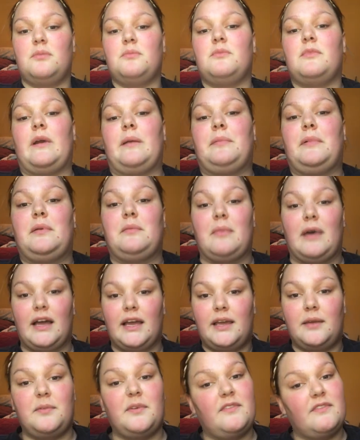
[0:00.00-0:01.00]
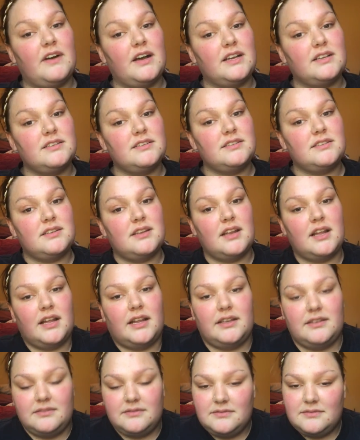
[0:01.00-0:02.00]
I'm repping Miami Vice
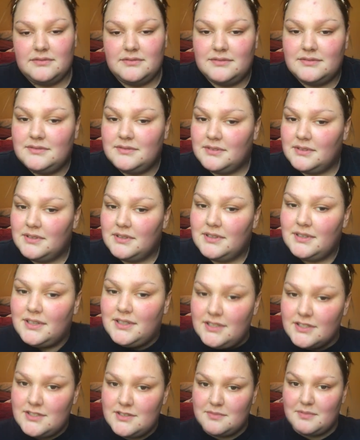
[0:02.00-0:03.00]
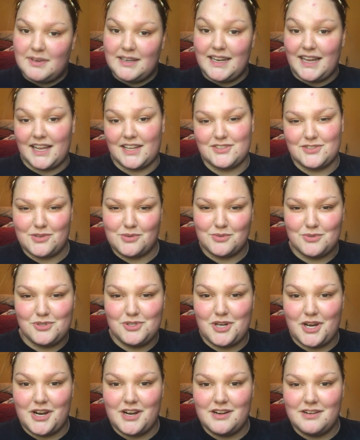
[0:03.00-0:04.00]
today. It's my dad's old
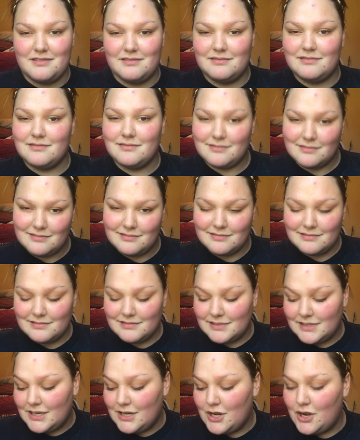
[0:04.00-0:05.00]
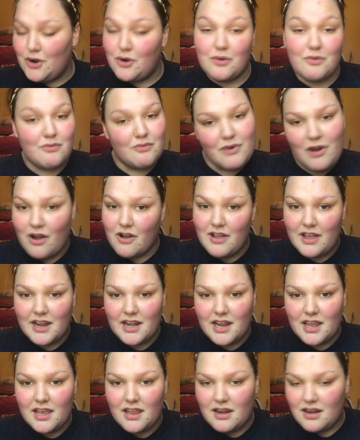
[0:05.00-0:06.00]
shirt.
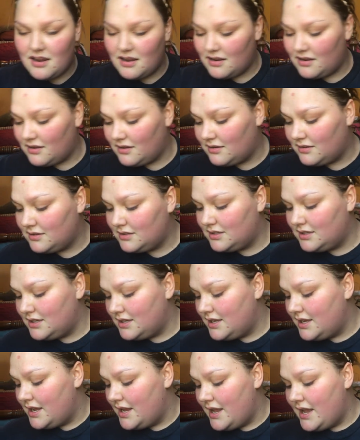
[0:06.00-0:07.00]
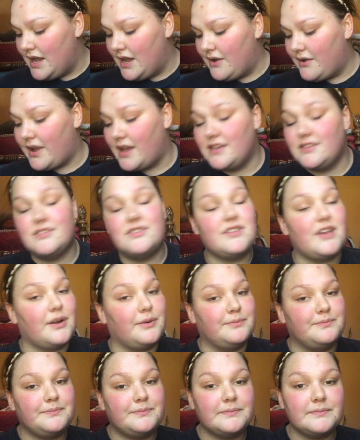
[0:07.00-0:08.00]
Rocking it. Okay,
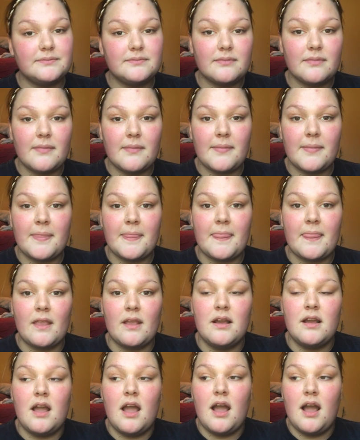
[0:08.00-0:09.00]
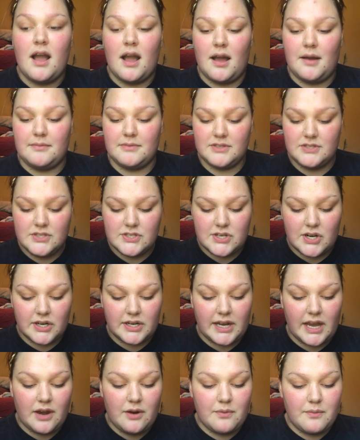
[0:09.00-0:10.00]
so I'm going to
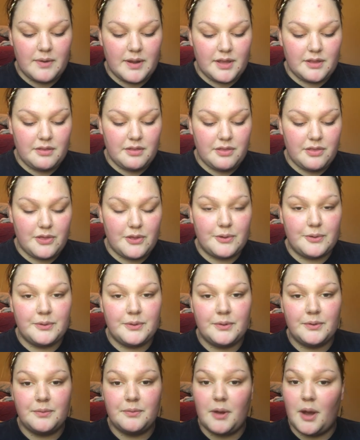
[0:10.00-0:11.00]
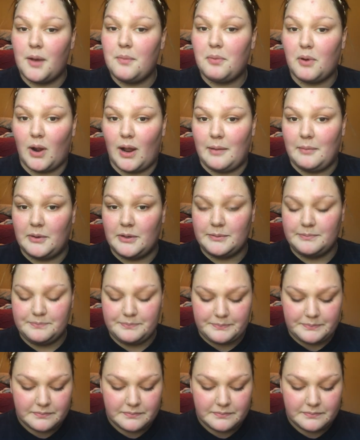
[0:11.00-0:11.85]
start out with a primer.